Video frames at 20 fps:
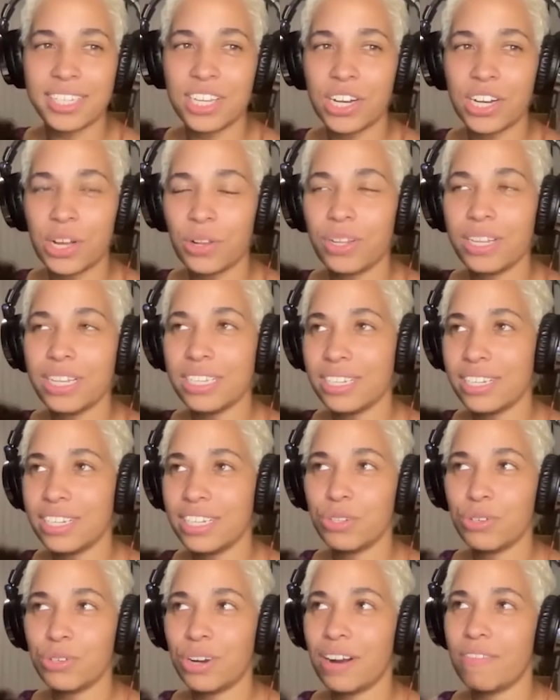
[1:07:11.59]

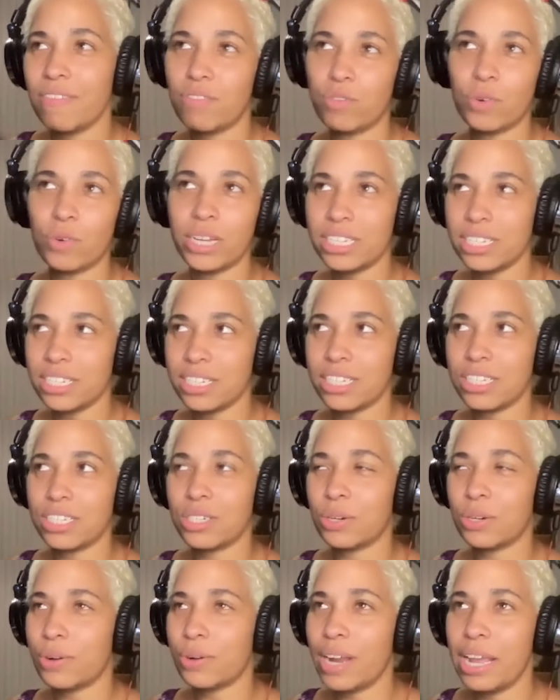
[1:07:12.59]
Listening to our voices
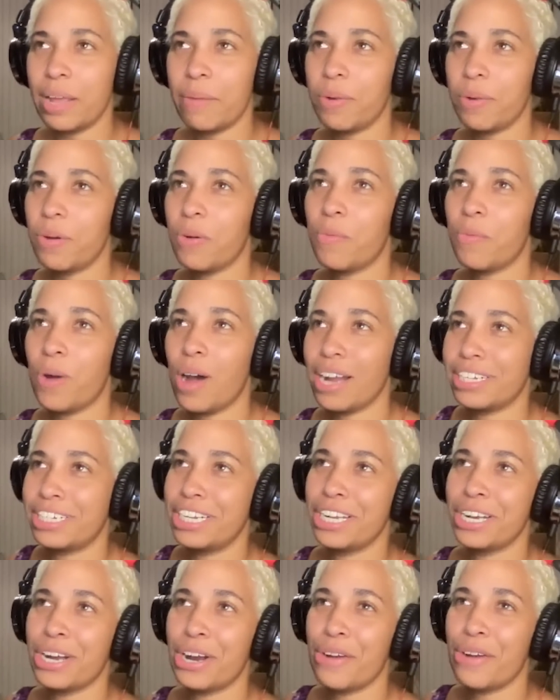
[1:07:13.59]
is great, but
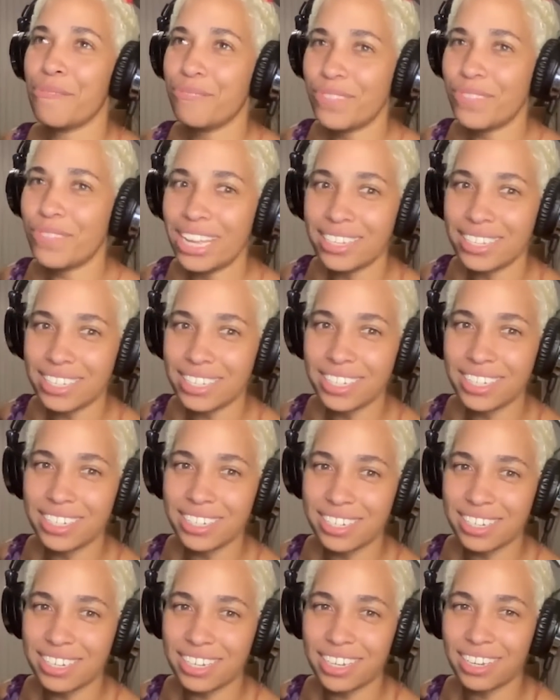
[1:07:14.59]
watching our
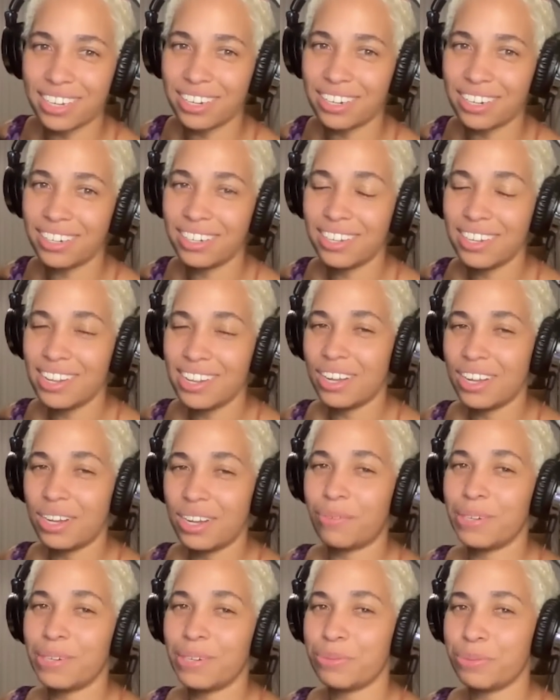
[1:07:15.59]
faces and
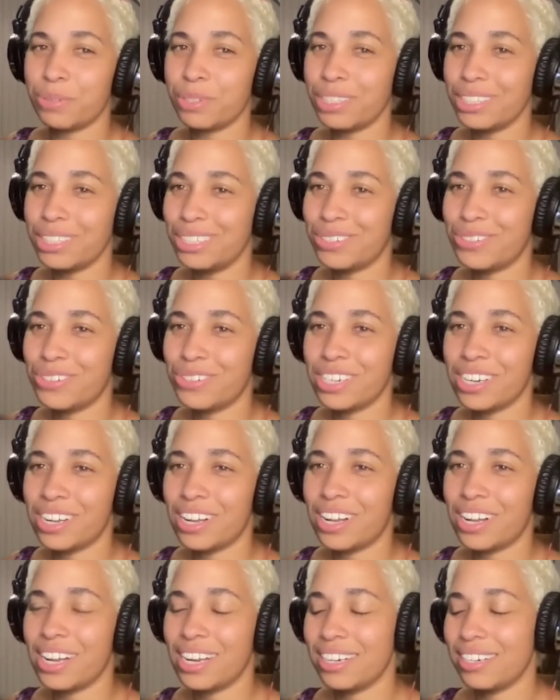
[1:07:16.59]
what's really going
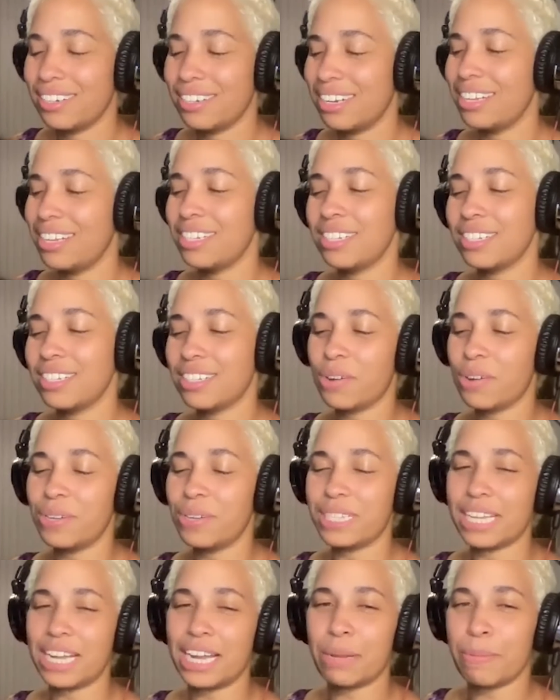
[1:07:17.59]
on, it just
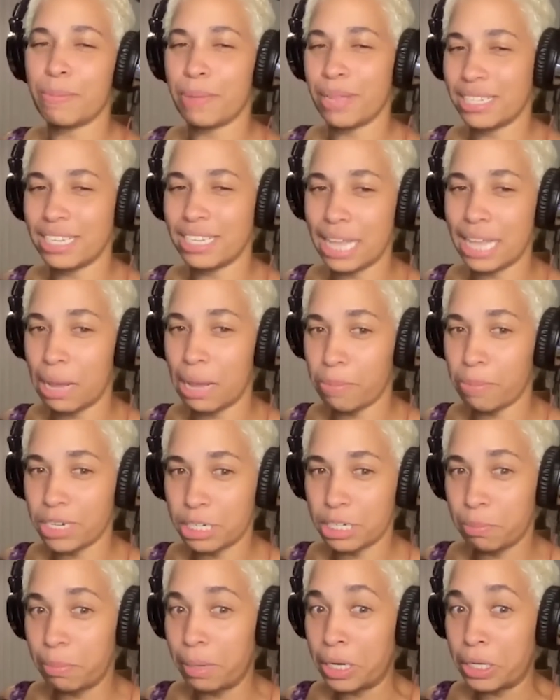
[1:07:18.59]
always kind of makes it that
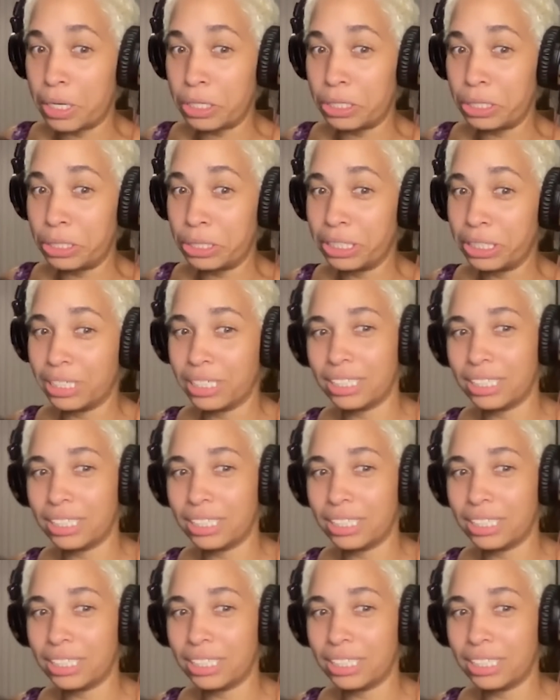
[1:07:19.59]
much better.